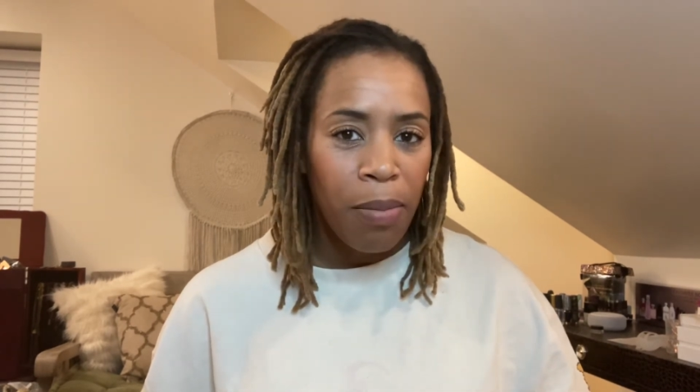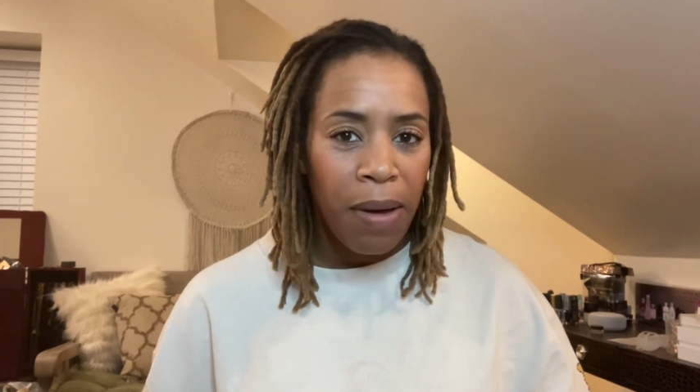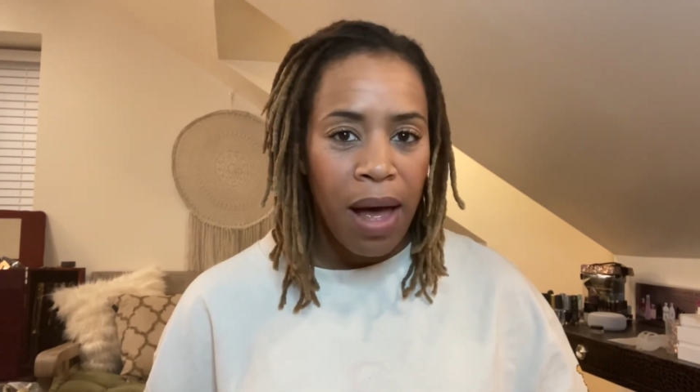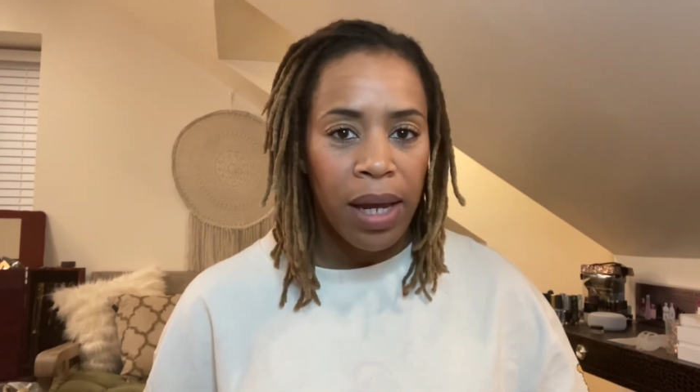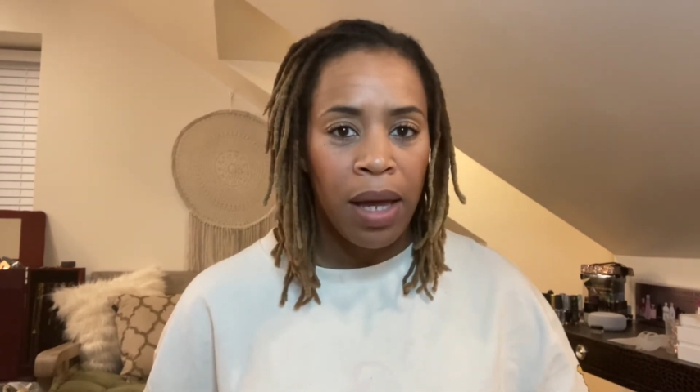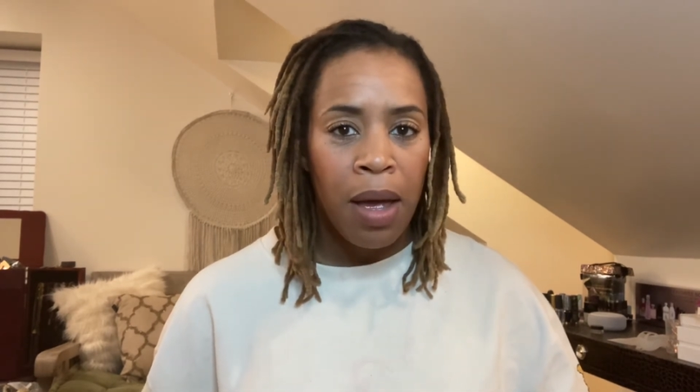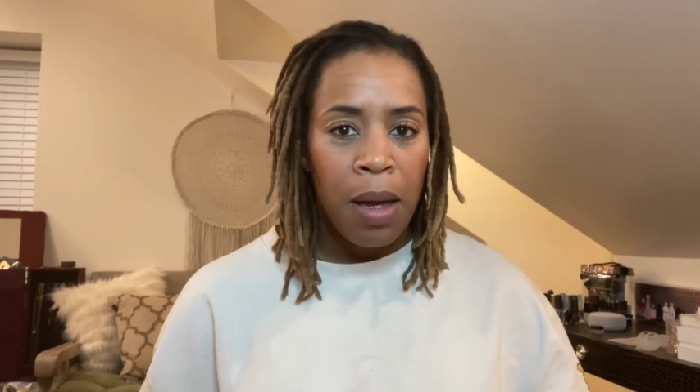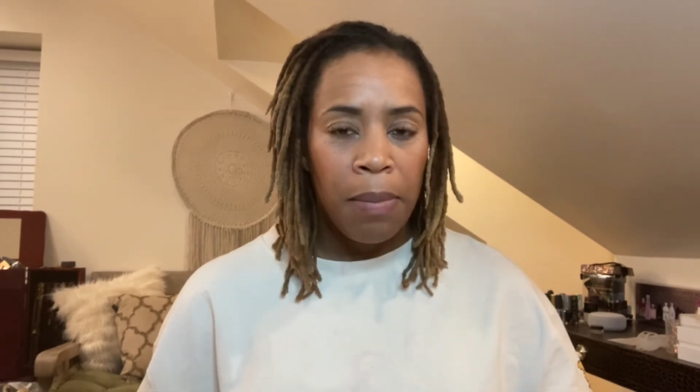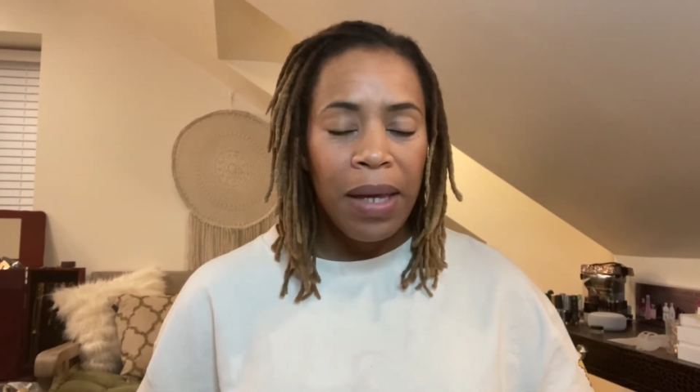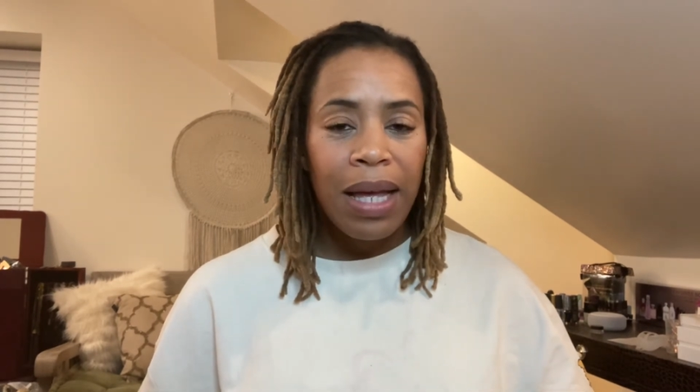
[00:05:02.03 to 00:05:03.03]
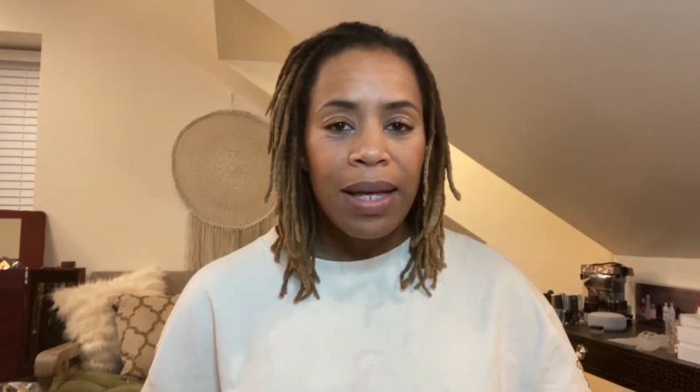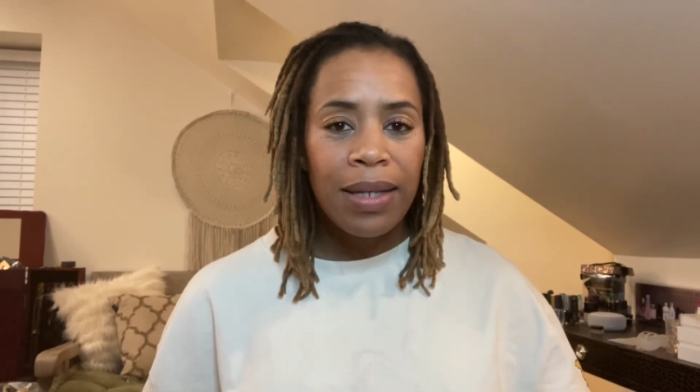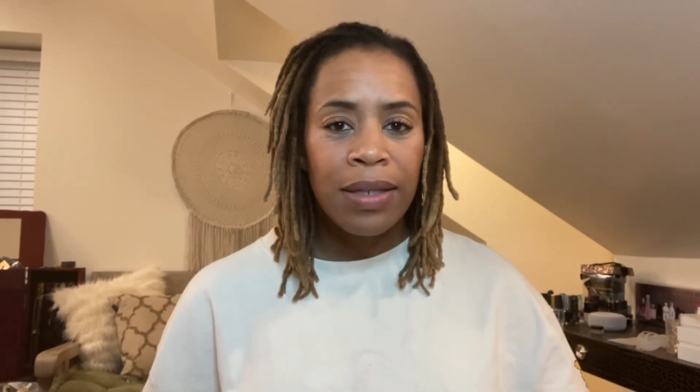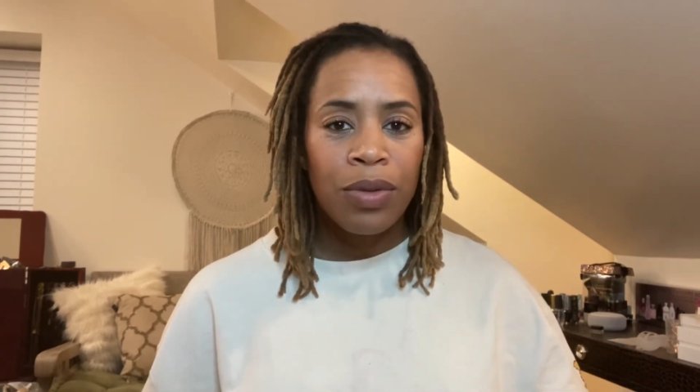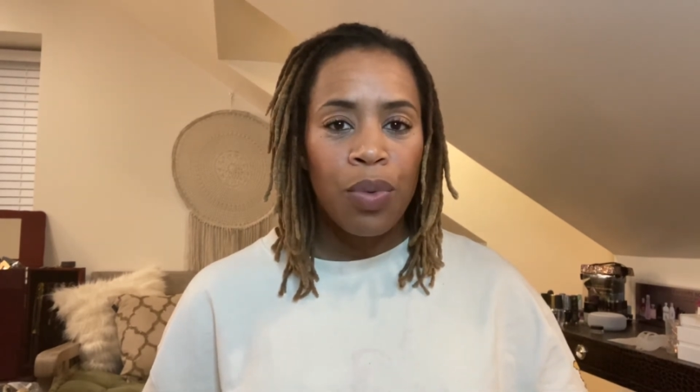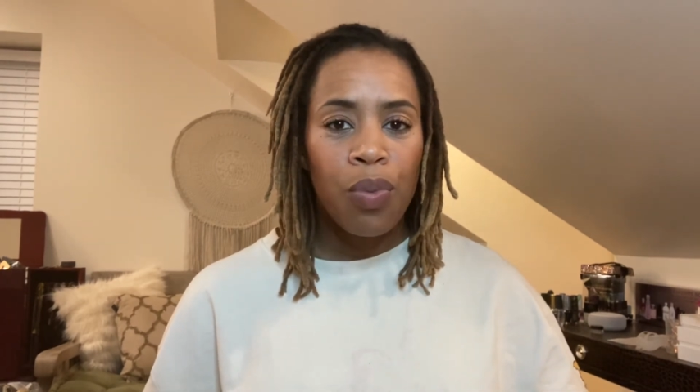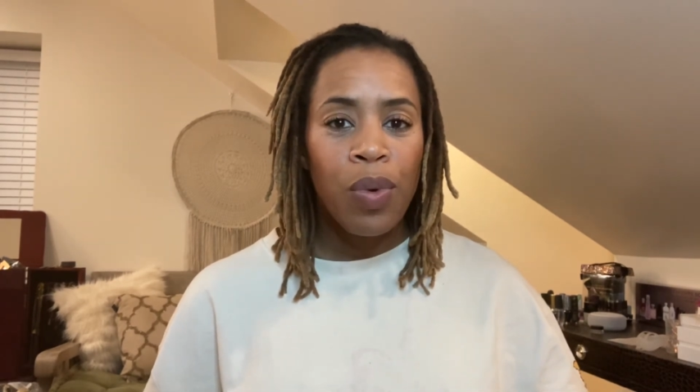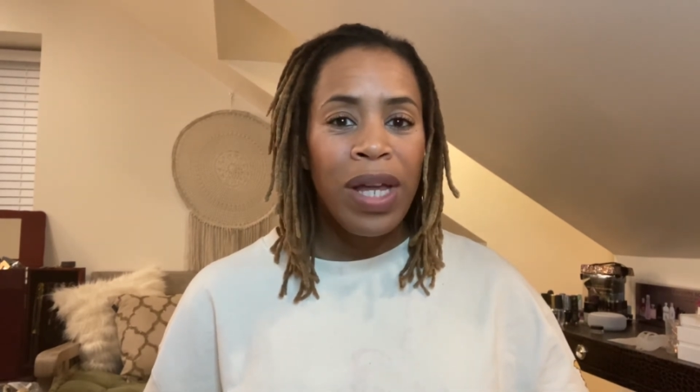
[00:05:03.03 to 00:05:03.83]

body because we